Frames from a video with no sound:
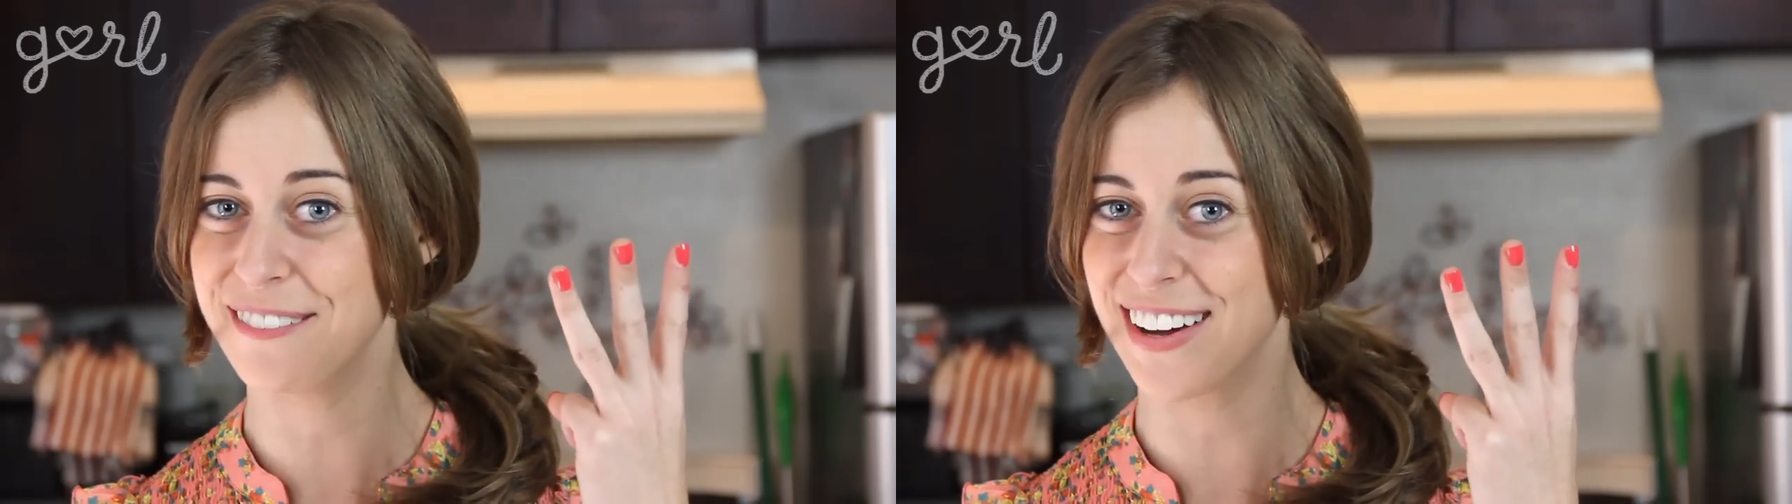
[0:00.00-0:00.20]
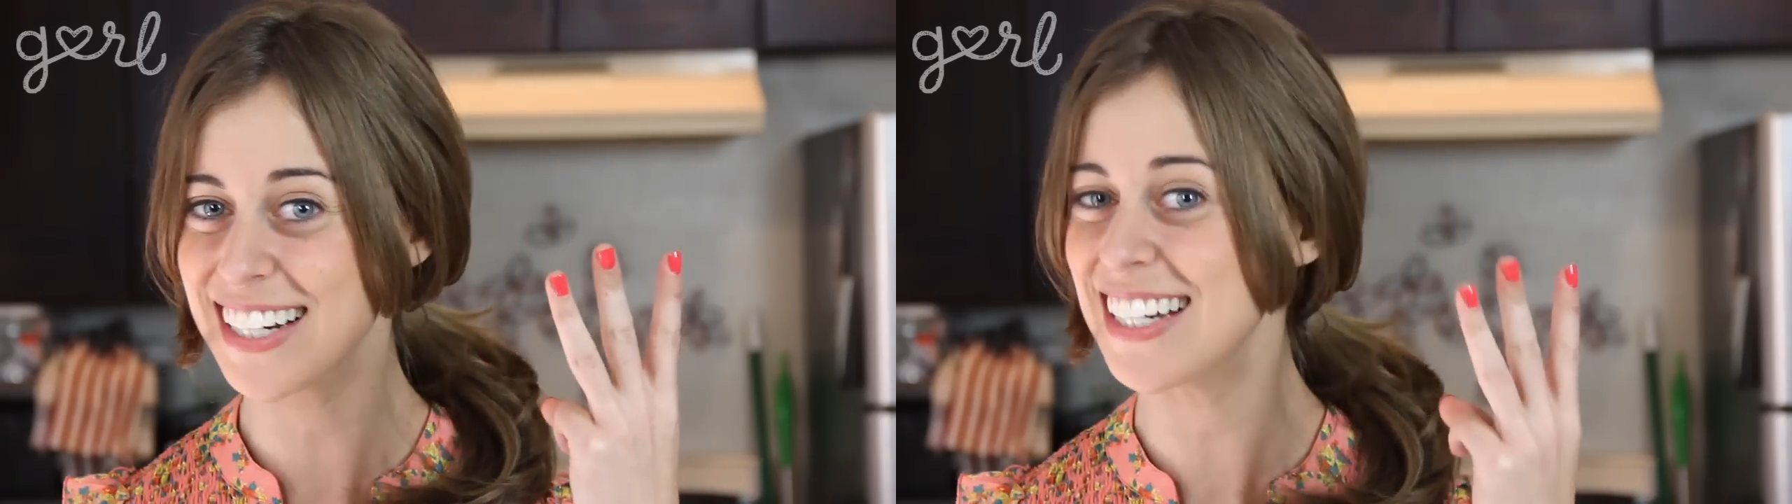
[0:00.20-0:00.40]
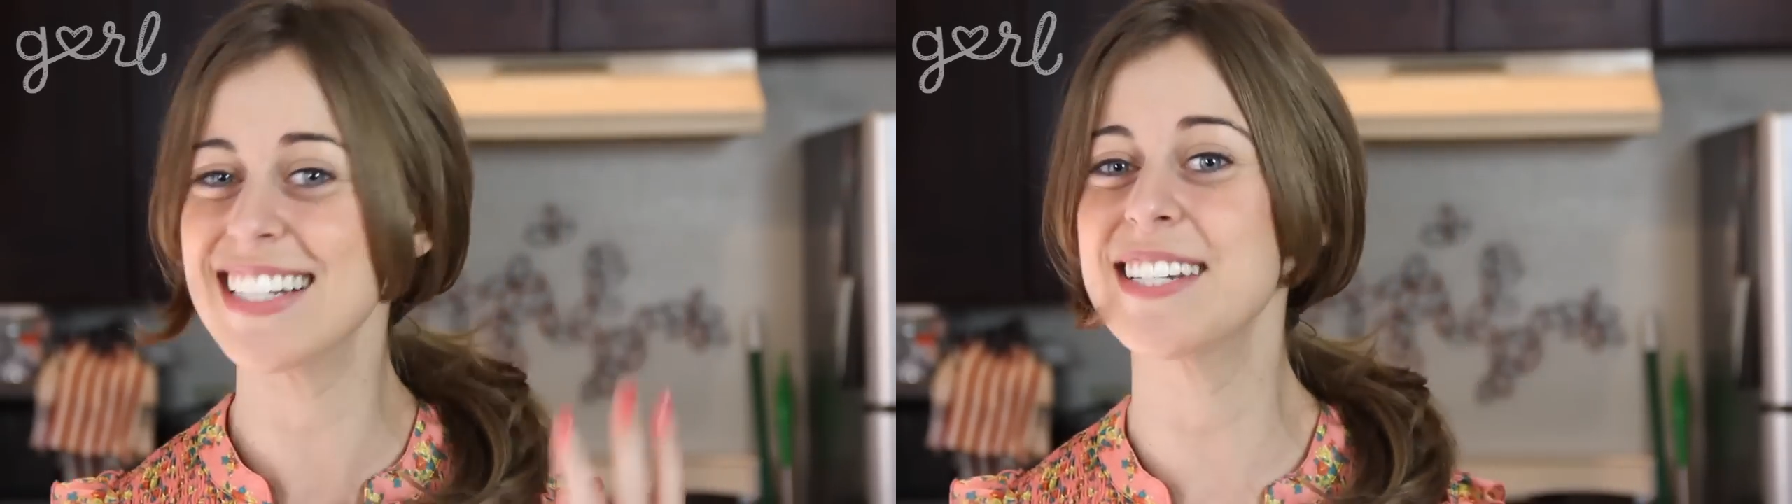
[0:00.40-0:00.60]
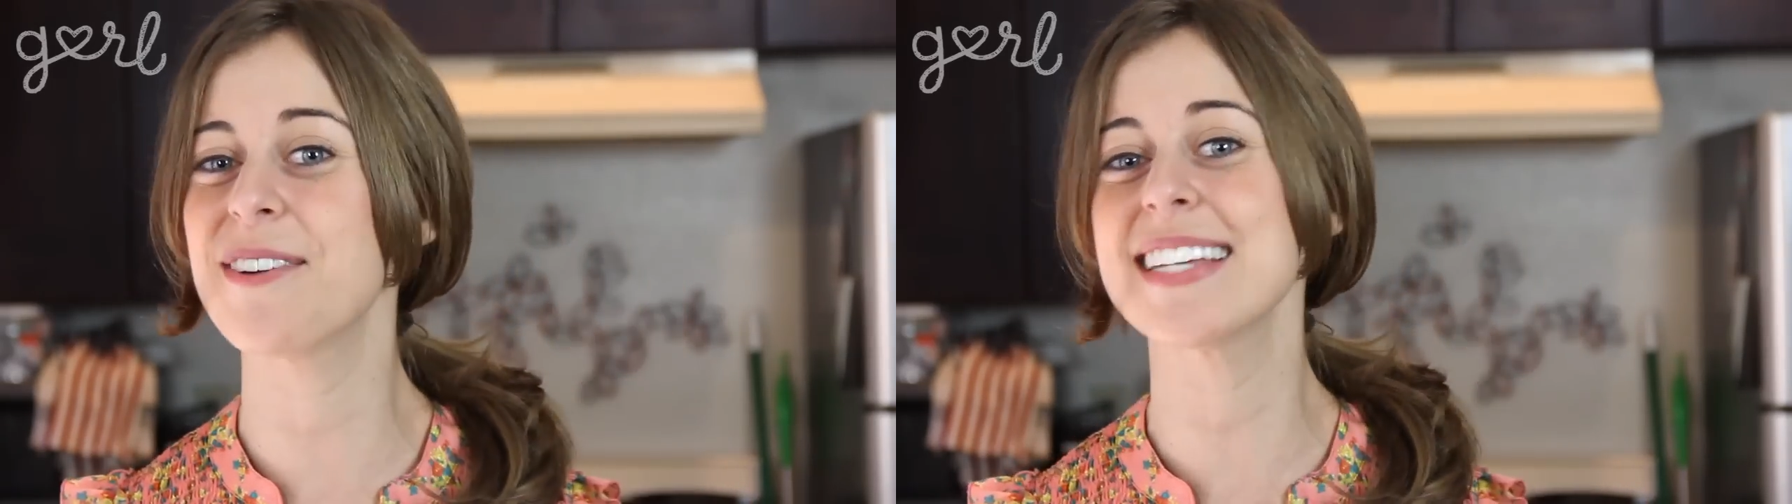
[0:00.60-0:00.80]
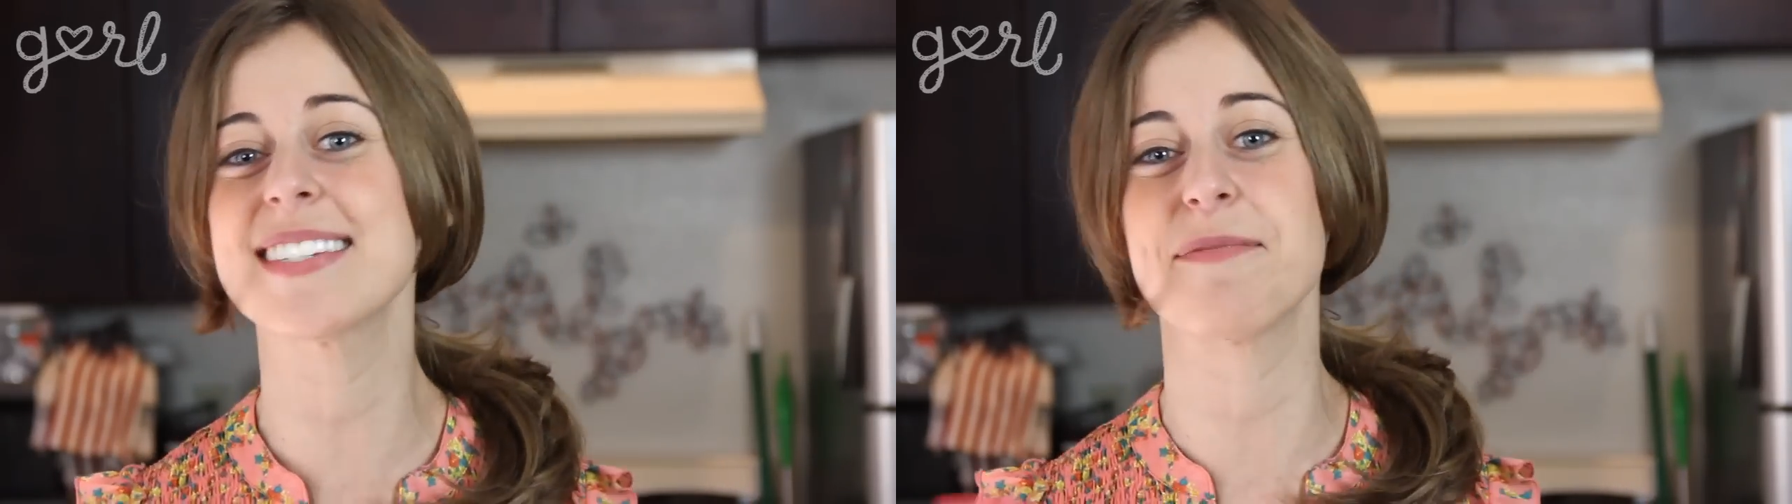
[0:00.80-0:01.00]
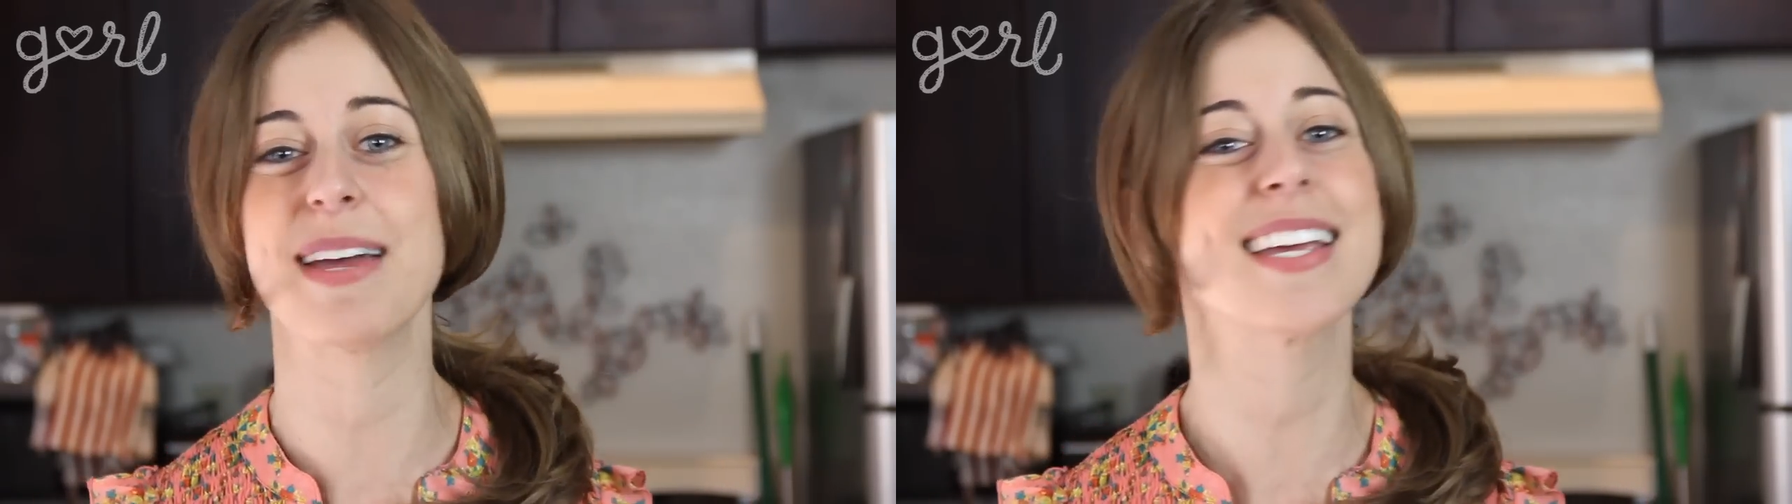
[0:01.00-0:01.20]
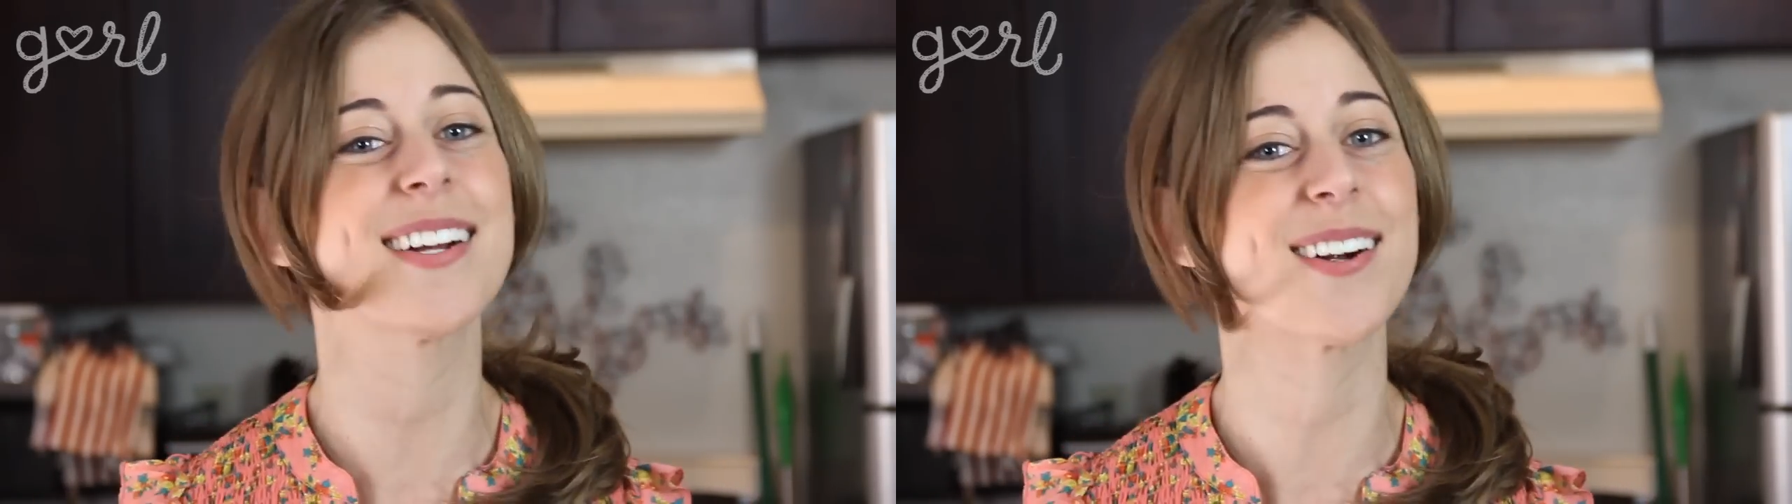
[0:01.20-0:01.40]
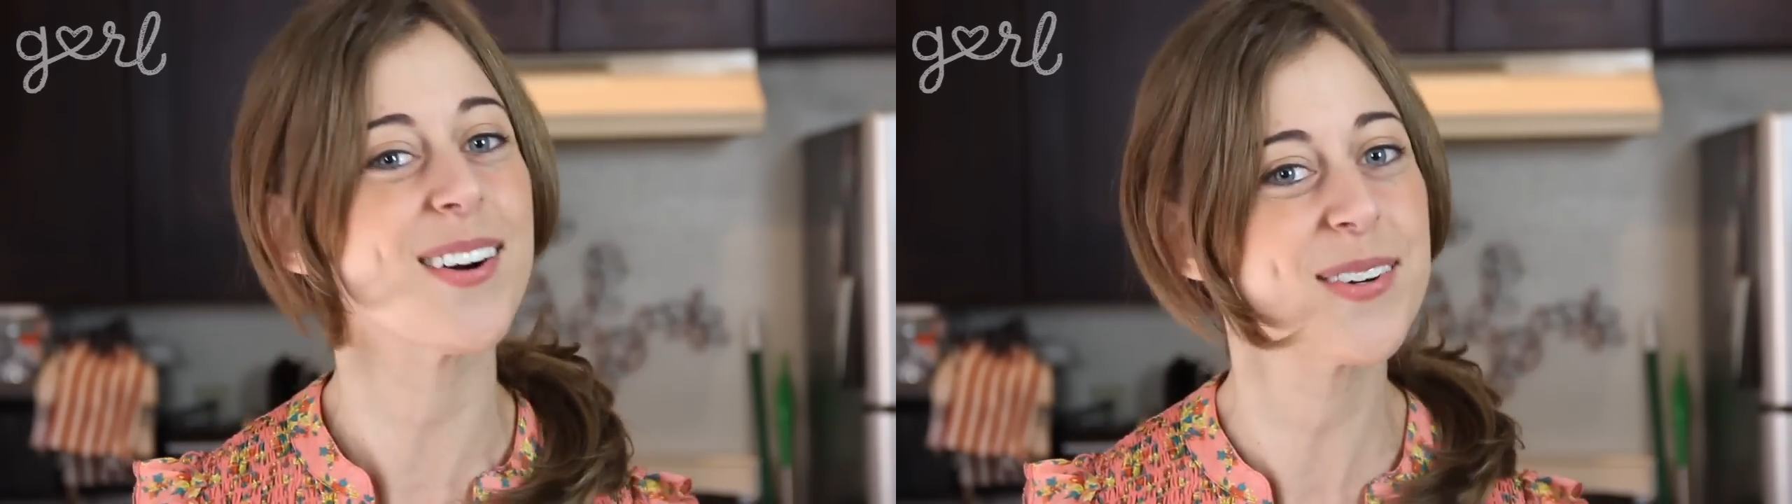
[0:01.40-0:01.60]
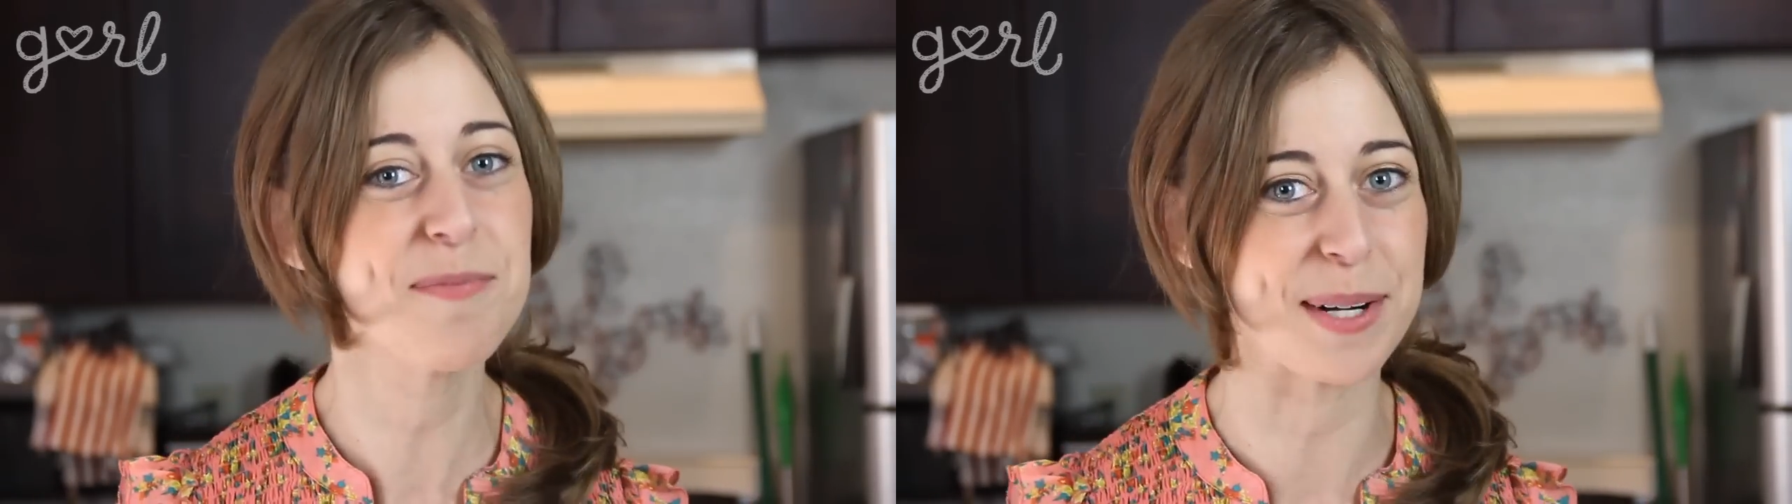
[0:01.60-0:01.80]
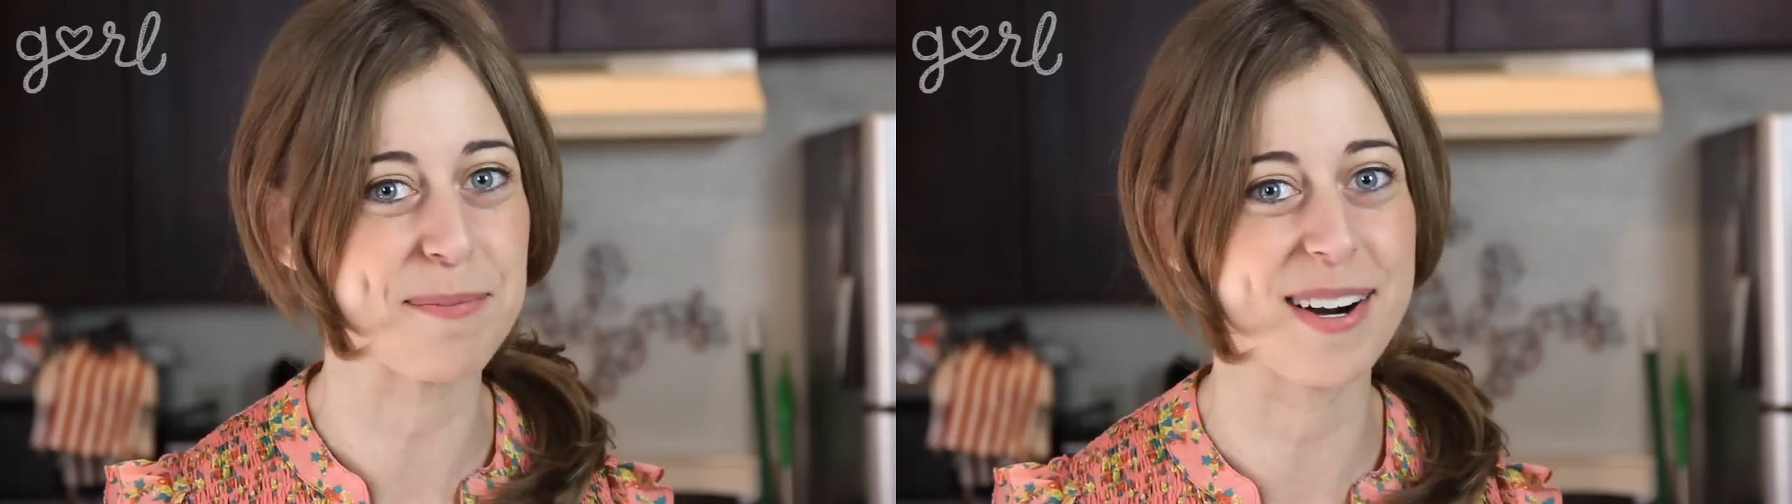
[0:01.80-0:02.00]
fun and easy ways of making your own
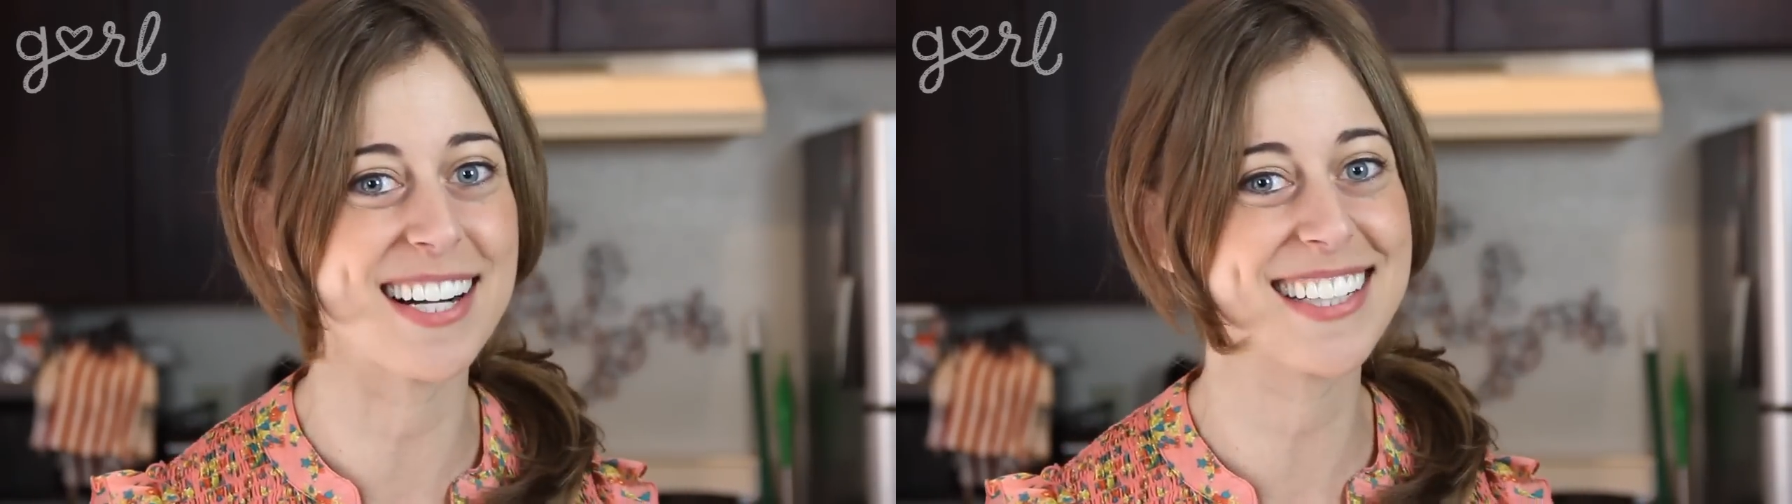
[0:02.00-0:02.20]
bookmark.